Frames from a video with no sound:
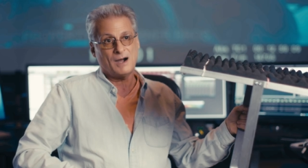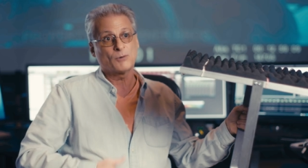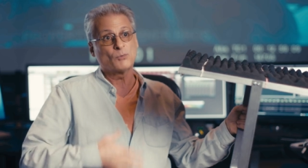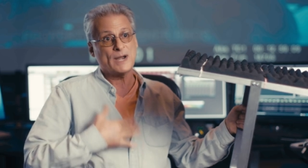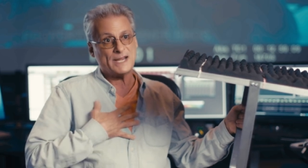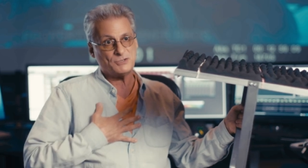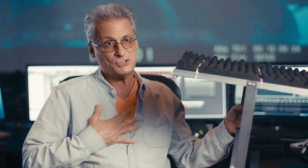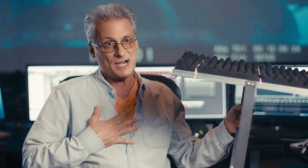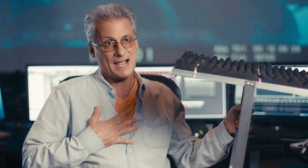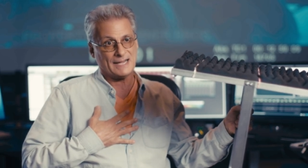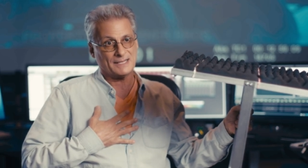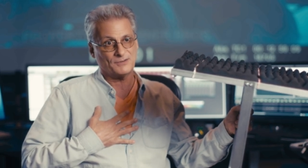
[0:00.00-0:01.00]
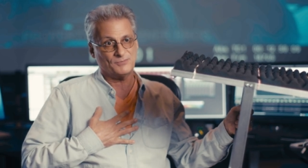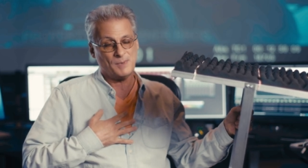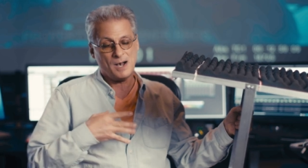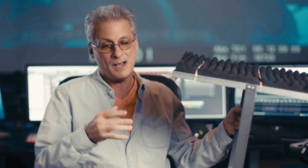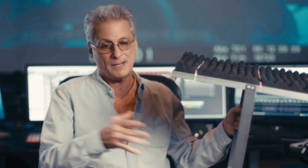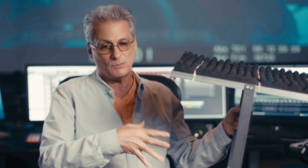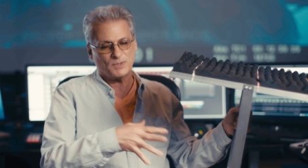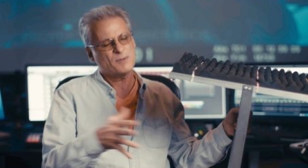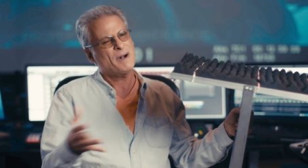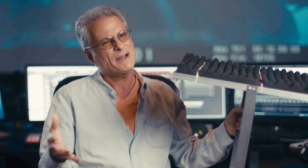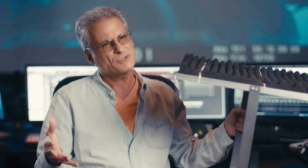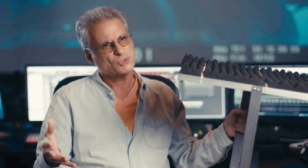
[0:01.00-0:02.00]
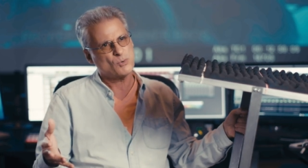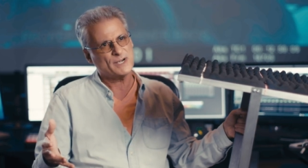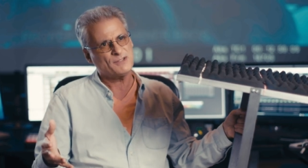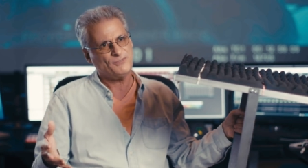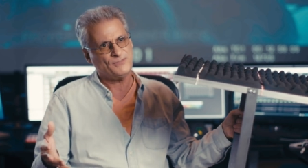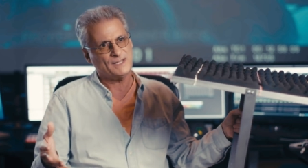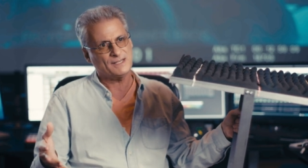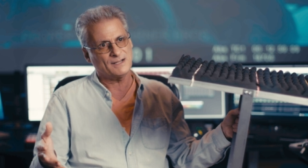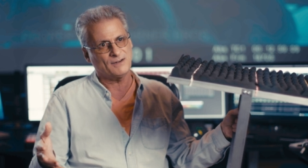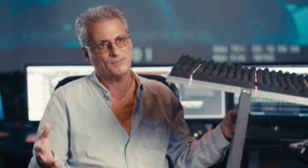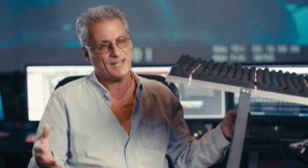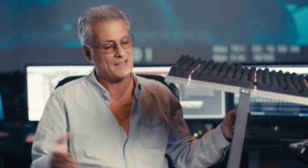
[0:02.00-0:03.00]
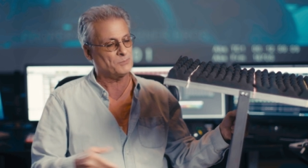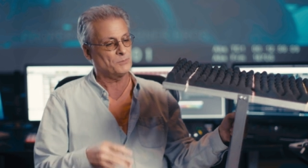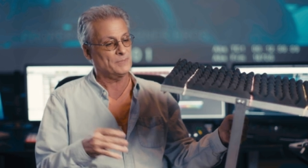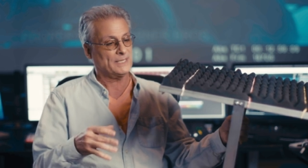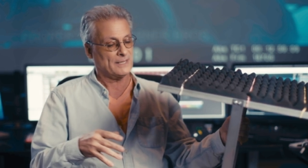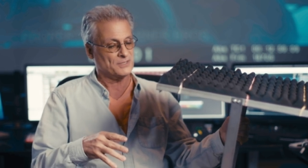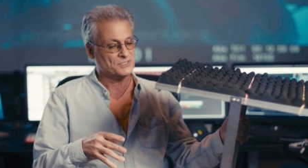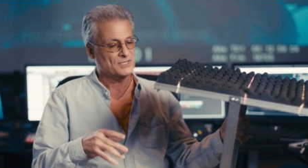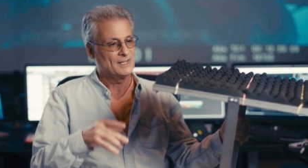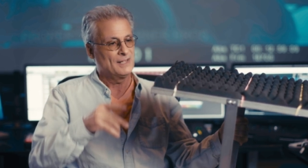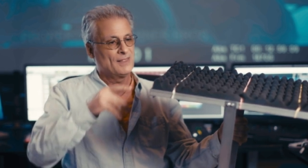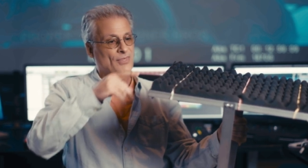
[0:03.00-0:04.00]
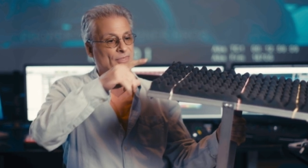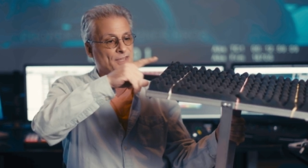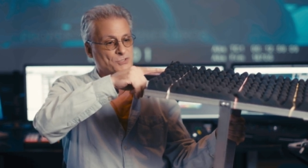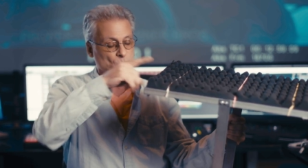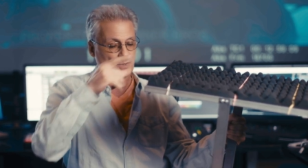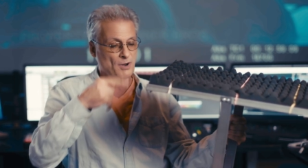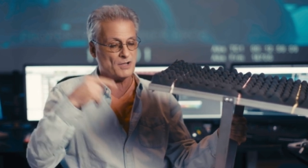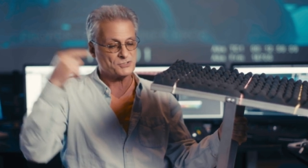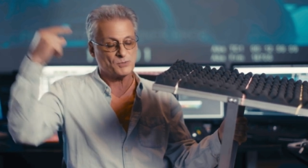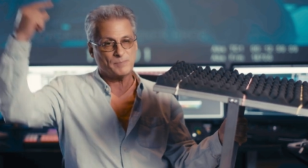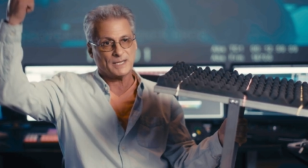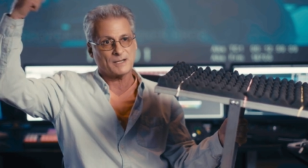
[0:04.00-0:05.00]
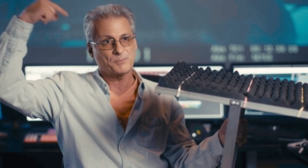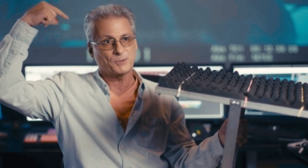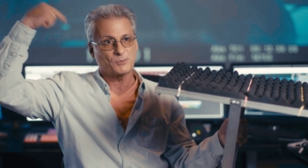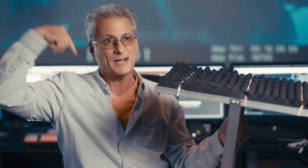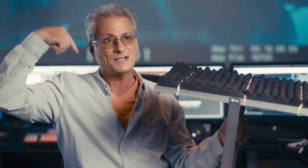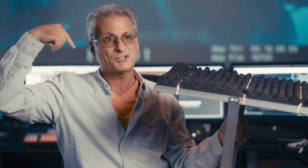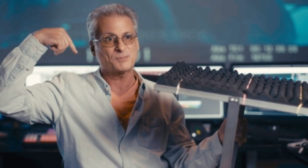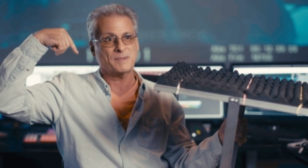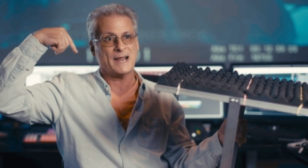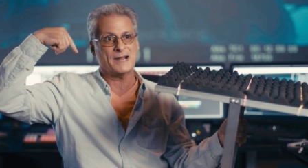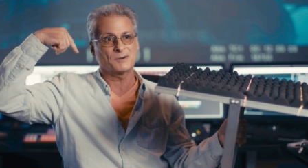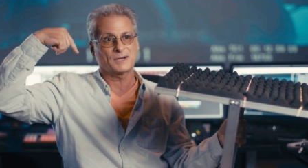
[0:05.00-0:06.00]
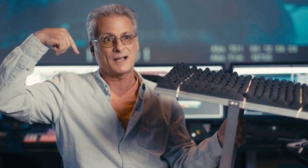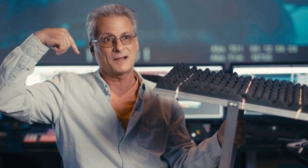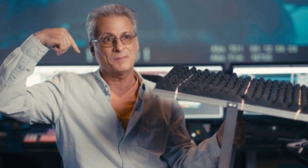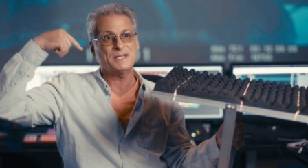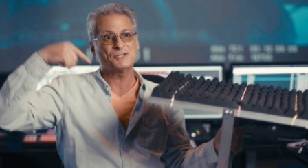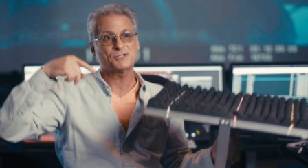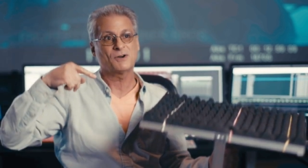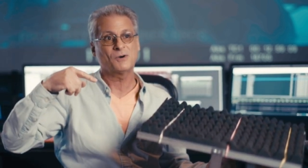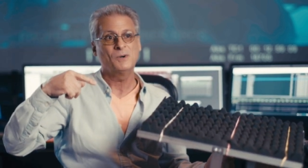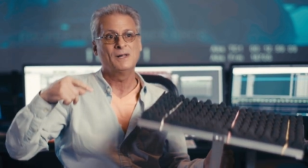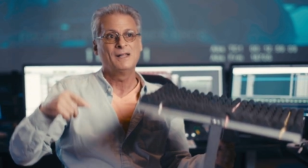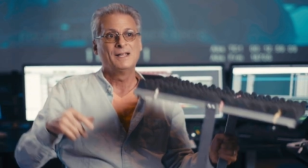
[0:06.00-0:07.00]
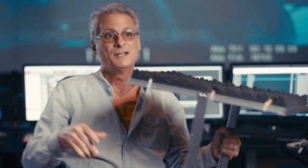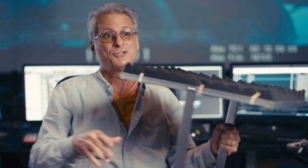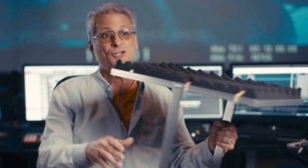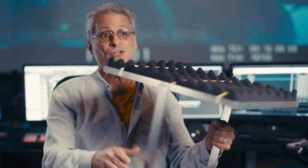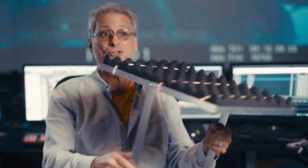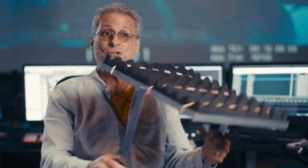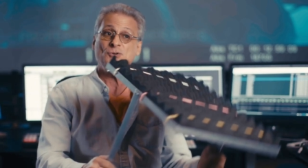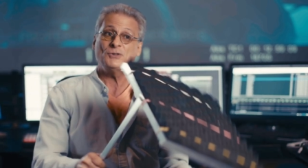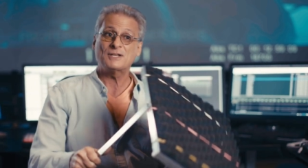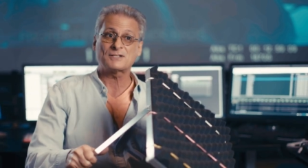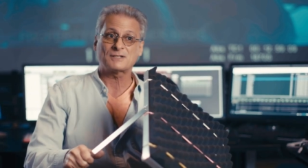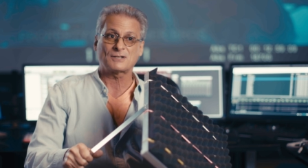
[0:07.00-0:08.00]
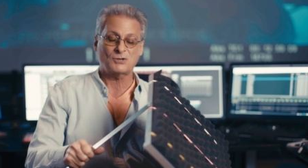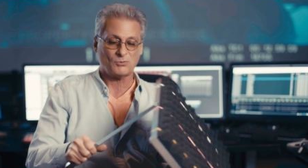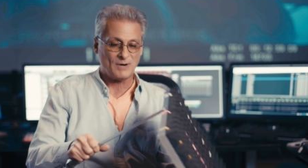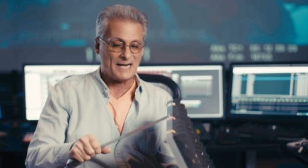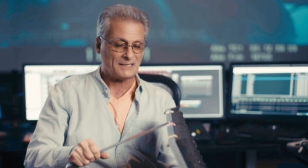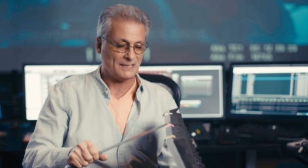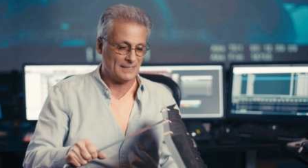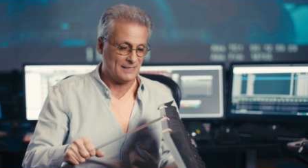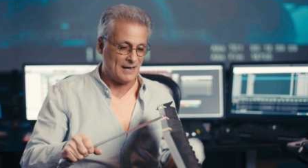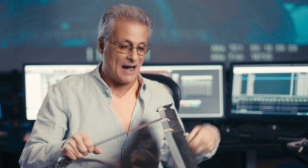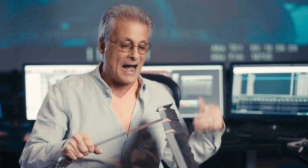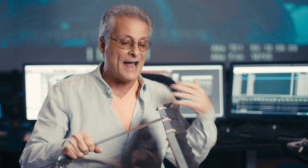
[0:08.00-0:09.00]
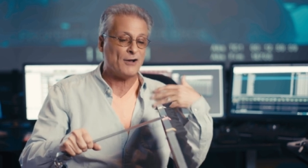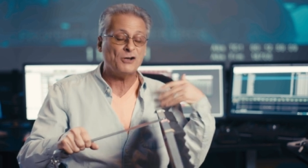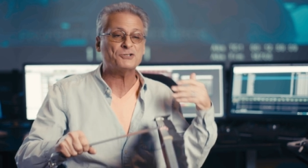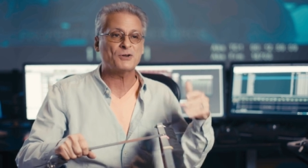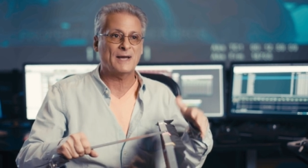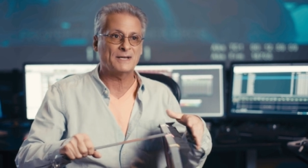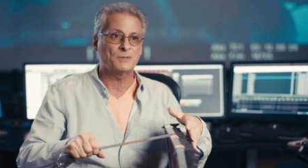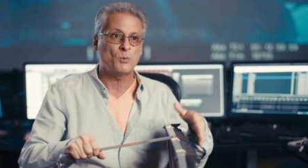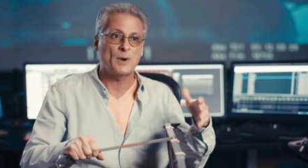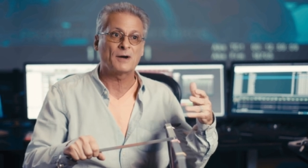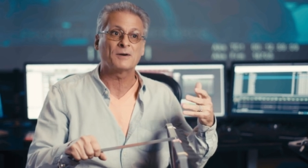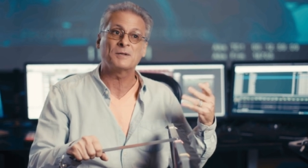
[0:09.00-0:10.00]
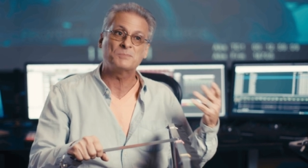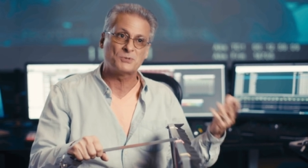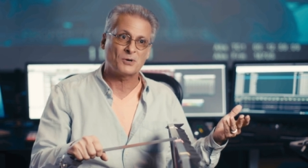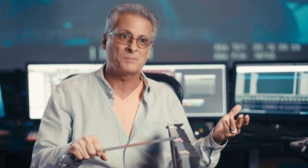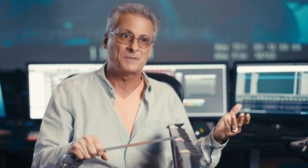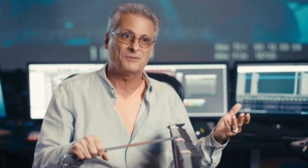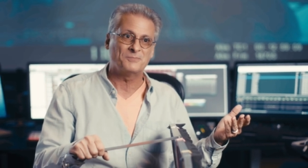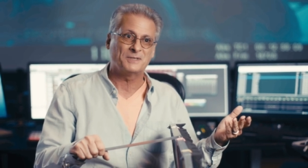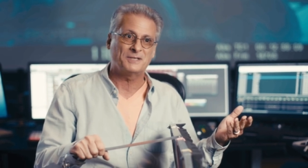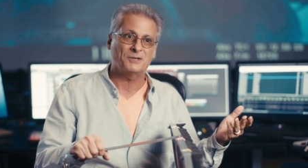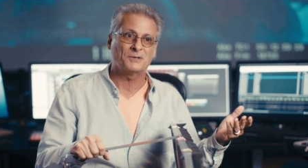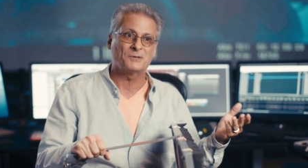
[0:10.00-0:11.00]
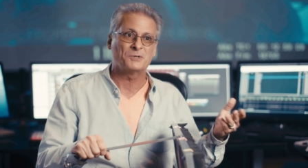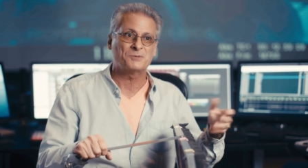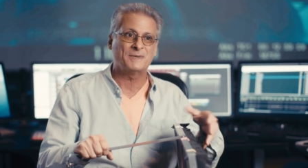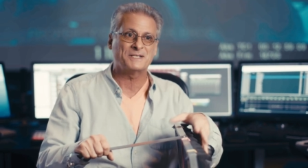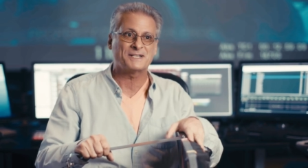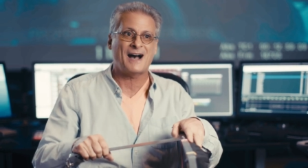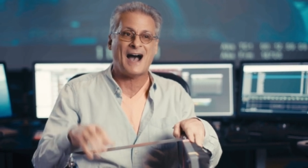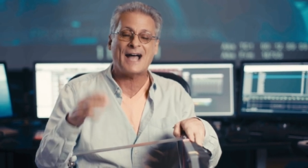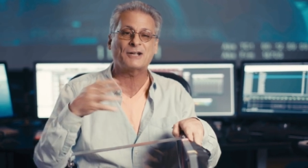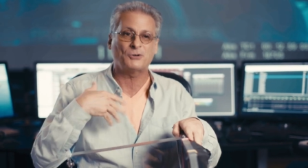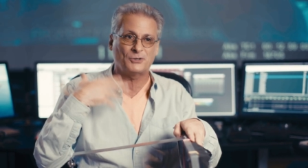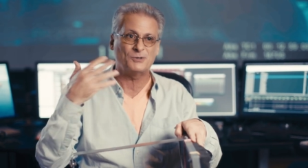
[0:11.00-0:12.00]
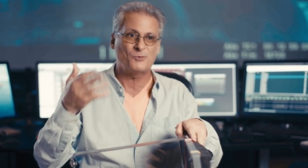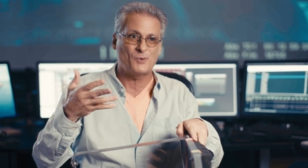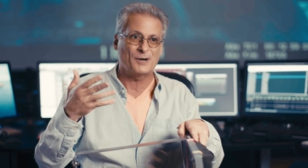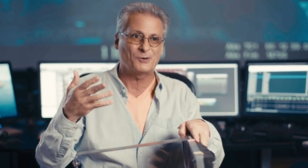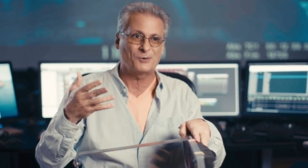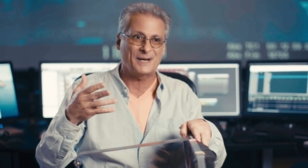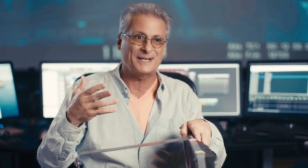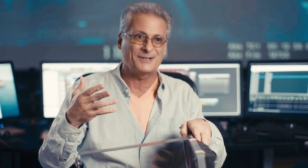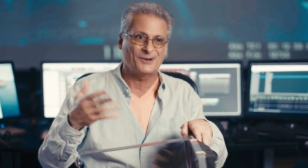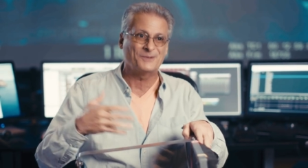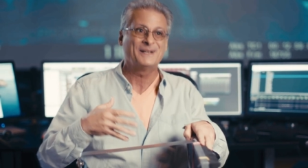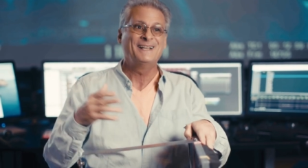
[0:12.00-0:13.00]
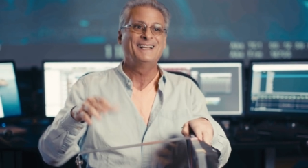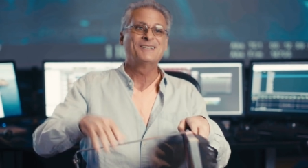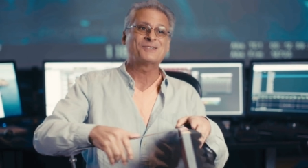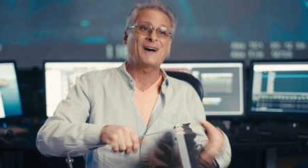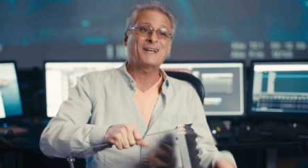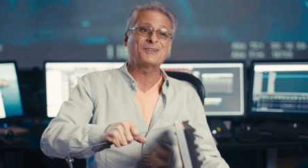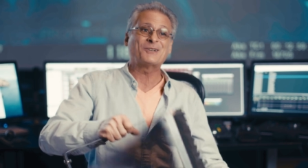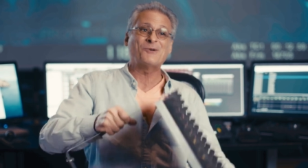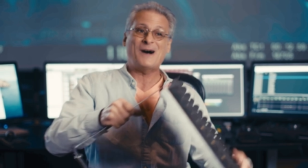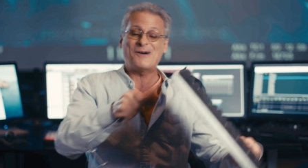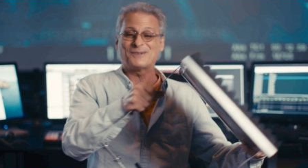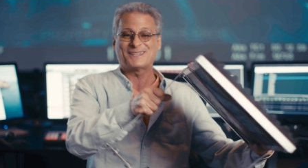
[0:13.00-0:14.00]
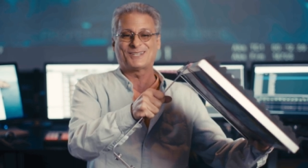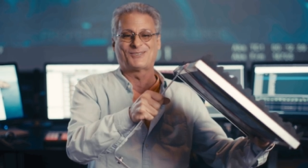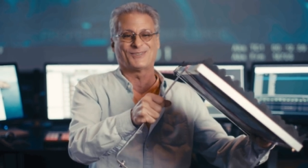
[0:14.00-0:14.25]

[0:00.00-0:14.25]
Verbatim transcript: a rain jacket of mine with about 20 feet of cable because this would also pick up the rain splattering on me. So to do this correctly, I also had to wear an absorptive material, which means I couldn't wear a raincoat. So I could go out with this